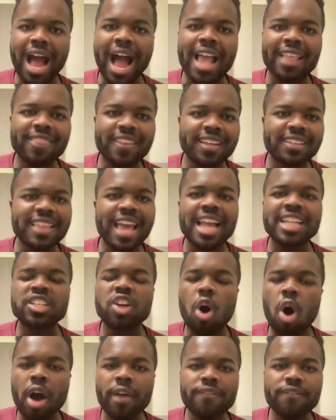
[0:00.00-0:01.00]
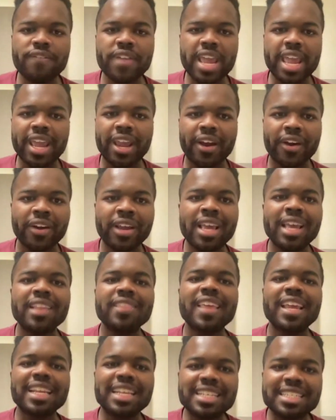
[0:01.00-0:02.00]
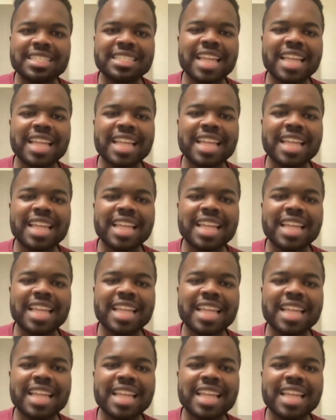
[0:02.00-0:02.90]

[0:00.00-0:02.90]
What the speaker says: I think that's unfair that he is in the